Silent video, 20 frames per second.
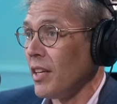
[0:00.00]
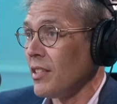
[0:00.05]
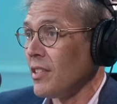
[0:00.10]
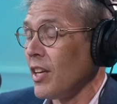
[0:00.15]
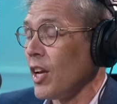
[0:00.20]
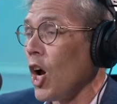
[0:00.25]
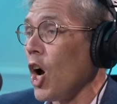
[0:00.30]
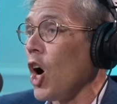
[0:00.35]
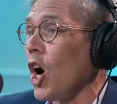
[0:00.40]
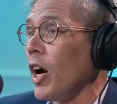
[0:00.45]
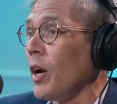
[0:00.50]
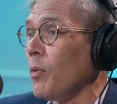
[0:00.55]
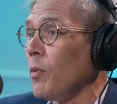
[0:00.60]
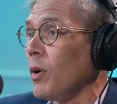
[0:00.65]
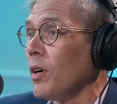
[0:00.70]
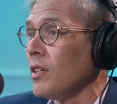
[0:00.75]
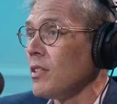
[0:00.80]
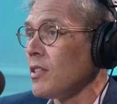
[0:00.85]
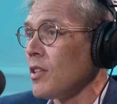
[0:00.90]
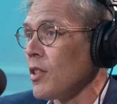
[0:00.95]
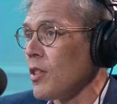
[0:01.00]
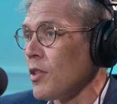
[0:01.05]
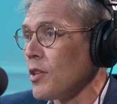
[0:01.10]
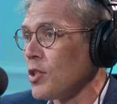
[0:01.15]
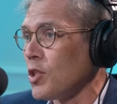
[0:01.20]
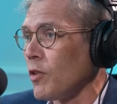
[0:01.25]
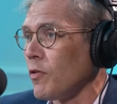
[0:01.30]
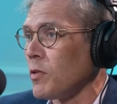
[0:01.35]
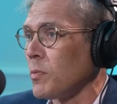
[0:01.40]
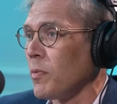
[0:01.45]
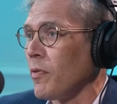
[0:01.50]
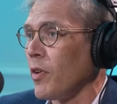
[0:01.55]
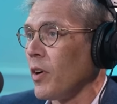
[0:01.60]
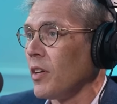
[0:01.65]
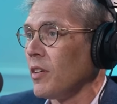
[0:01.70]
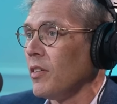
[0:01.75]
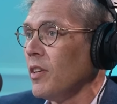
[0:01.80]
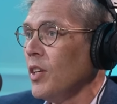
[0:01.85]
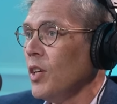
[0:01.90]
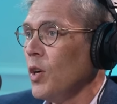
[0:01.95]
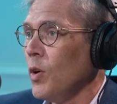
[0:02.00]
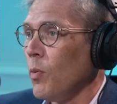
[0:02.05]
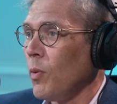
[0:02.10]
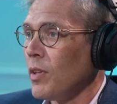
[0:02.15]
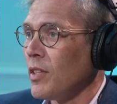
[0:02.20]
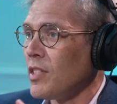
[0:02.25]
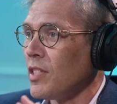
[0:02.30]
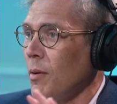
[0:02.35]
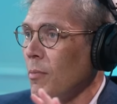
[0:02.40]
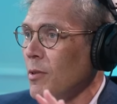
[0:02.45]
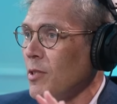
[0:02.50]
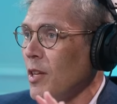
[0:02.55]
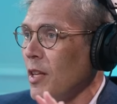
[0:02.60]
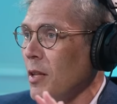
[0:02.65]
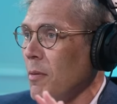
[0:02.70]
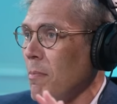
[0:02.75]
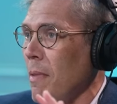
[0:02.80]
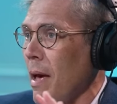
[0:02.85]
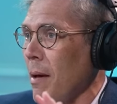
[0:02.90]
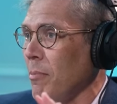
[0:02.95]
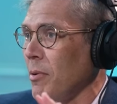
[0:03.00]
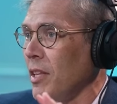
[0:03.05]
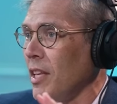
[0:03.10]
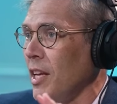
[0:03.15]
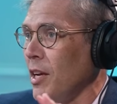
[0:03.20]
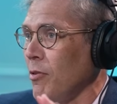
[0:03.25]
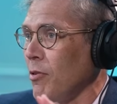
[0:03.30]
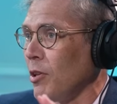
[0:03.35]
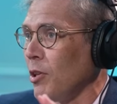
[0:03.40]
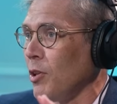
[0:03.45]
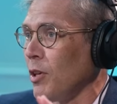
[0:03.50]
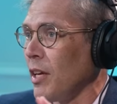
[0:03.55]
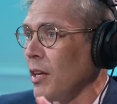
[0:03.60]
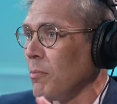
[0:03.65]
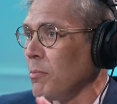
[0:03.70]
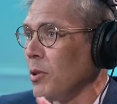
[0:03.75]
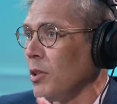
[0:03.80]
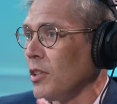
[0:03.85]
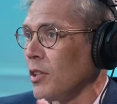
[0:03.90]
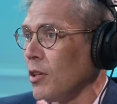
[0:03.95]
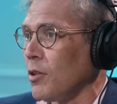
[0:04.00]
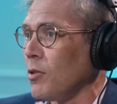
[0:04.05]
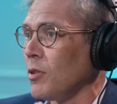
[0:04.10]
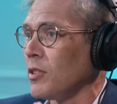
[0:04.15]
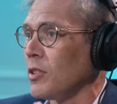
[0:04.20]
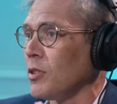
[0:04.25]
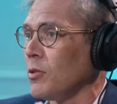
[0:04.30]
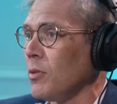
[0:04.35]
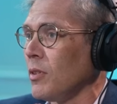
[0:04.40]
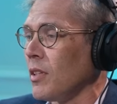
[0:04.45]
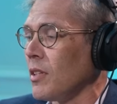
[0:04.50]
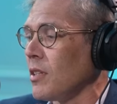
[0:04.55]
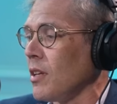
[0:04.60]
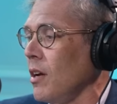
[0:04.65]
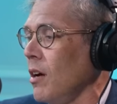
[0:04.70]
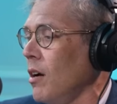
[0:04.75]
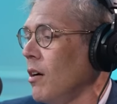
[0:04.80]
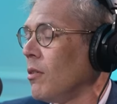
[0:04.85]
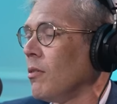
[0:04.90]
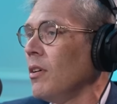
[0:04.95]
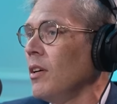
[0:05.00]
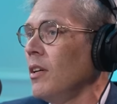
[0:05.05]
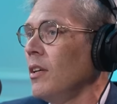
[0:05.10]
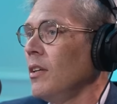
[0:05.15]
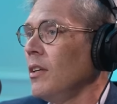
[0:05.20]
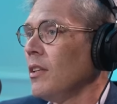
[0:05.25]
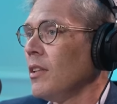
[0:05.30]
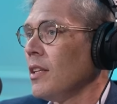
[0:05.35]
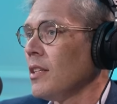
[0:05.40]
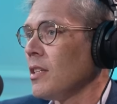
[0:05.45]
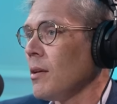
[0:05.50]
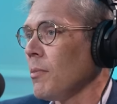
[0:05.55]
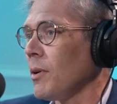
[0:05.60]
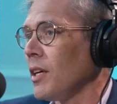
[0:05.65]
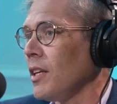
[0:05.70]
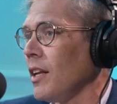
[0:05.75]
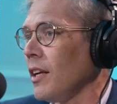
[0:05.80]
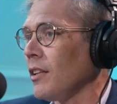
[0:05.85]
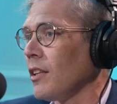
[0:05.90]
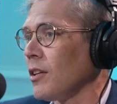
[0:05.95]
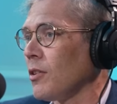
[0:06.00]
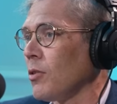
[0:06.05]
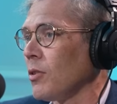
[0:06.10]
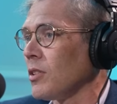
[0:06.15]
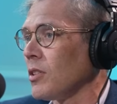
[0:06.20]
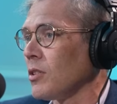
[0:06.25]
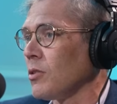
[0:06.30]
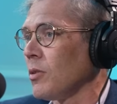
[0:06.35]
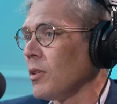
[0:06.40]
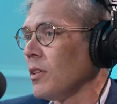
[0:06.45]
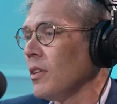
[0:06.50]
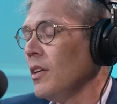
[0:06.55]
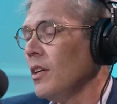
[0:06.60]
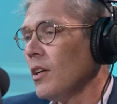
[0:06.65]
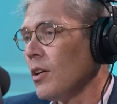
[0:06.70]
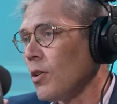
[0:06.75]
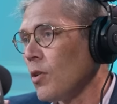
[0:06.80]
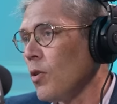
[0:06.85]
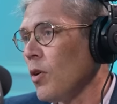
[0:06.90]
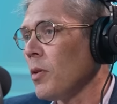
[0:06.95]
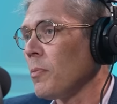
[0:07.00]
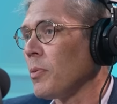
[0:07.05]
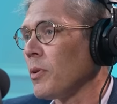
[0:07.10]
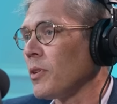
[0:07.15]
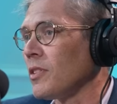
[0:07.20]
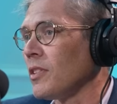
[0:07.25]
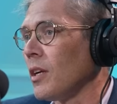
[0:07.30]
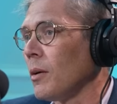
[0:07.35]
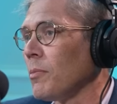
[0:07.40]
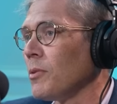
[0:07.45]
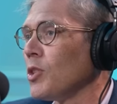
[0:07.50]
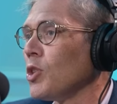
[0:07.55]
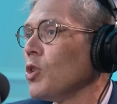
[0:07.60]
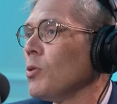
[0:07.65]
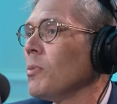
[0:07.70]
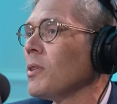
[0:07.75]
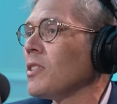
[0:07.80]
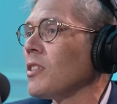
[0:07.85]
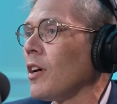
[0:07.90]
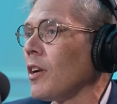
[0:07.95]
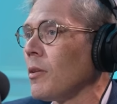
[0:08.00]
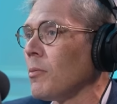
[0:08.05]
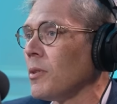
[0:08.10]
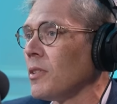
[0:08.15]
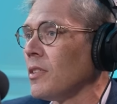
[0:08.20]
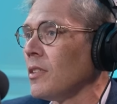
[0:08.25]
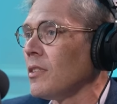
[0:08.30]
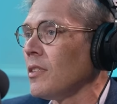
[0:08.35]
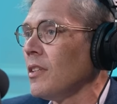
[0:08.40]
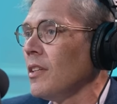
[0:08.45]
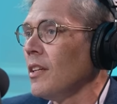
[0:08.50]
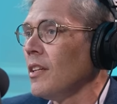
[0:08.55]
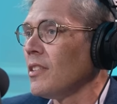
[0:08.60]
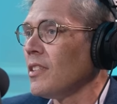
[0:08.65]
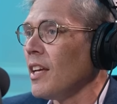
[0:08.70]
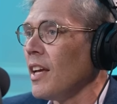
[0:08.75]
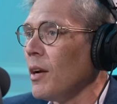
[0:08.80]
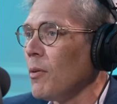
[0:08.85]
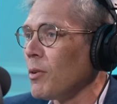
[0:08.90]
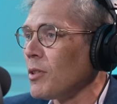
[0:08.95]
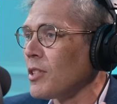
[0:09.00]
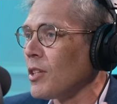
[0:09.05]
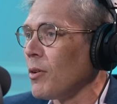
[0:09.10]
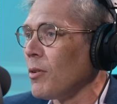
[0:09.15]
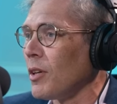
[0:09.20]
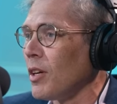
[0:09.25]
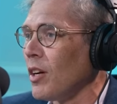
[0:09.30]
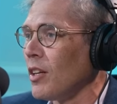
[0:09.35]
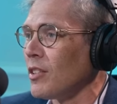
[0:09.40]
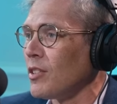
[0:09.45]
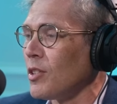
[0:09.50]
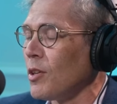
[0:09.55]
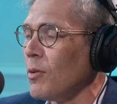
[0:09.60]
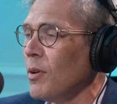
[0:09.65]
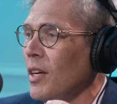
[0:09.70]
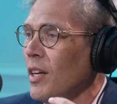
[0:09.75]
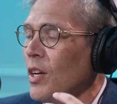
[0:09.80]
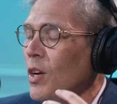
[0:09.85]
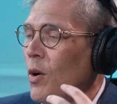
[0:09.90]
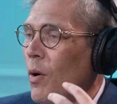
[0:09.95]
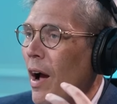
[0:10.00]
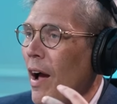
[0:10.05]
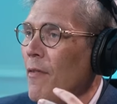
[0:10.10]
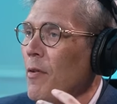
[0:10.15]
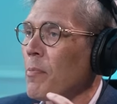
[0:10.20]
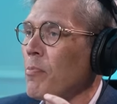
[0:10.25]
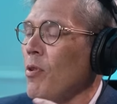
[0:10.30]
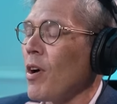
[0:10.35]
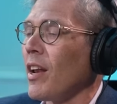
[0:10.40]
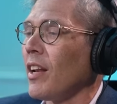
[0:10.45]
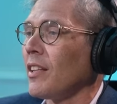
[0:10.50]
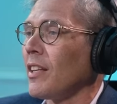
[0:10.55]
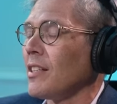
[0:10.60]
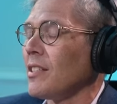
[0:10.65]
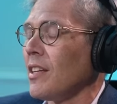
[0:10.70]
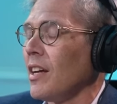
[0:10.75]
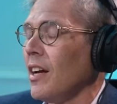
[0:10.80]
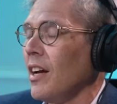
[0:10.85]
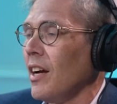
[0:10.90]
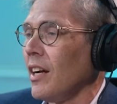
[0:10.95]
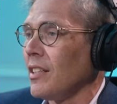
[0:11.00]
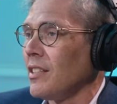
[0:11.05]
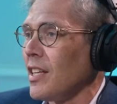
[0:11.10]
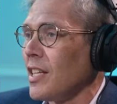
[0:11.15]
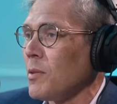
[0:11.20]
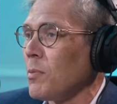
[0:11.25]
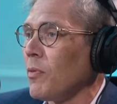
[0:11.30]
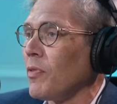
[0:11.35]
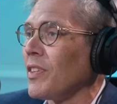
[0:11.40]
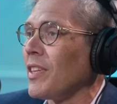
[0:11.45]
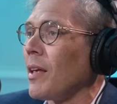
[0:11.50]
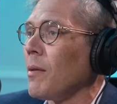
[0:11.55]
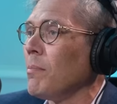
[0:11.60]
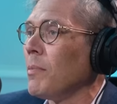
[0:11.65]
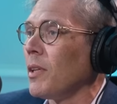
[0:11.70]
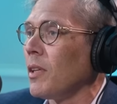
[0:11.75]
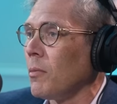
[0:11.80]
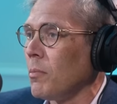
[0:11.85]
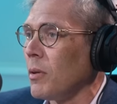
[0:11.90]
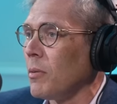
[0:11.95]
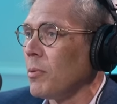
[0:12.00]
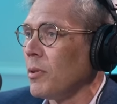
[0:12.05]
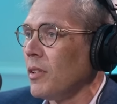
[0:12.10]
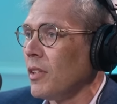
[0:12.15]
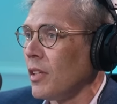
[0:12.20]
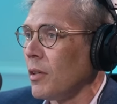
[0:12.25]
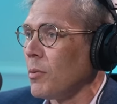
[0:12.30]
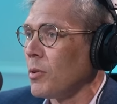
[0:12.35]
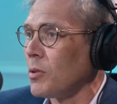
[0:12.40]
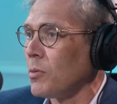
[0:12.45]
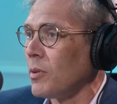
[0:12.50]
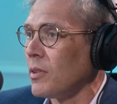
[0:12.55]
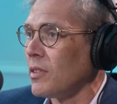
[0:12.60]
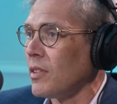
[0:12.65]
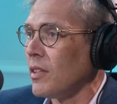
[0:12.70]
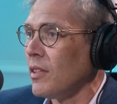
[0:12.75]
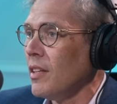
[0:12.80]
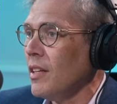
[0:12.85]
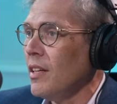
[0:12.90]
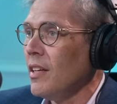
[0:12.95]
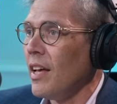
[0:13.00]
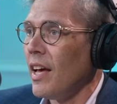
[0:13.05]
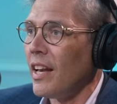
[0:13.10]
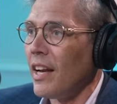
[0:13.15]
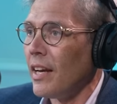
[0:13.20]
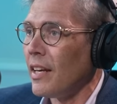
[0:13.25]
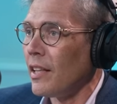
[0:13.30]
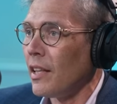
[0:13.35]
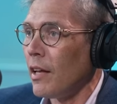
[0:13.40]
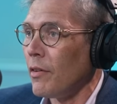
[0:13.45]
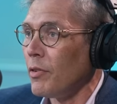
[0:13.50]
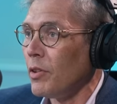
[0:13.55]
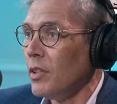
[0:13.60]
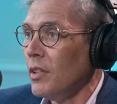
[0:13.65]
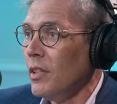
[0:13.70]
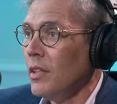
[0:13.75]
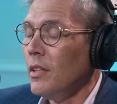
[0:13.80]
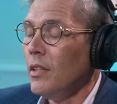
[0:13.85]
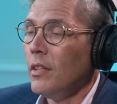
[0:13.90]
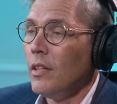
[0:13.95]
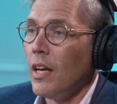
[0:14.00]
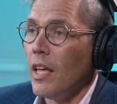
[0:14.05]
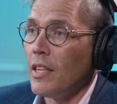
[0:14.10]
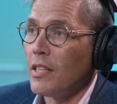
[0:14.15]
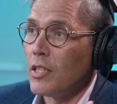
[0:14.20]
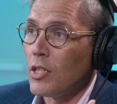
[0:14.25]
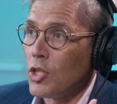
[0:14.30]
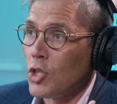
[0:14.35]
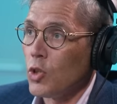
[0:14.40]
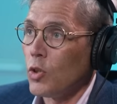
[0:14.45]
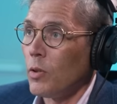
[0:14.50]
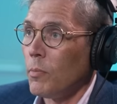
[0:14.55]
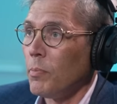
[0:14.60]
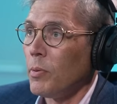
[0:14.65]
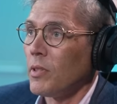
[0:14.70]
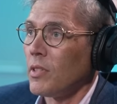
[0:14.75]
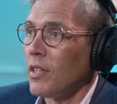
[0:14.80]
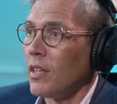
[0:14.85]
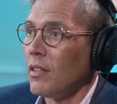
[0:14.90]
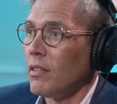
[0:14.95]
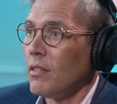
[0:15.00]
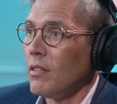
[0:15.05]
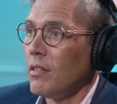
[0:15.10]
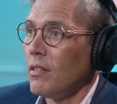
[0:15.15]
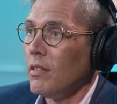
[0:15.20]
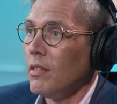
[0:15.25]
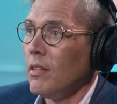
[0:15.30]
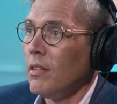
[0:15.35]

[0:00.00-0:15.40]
and say, I was the service provider. When someone's on the map in the area looking at a building across the street, they say, oh, there's someone connected across the street. Call the person up. It's a human side of the business. Say, hey, what's going on? So I have a product that's accessible for 10 million people in commercial real estate at any level. And there's a certain percent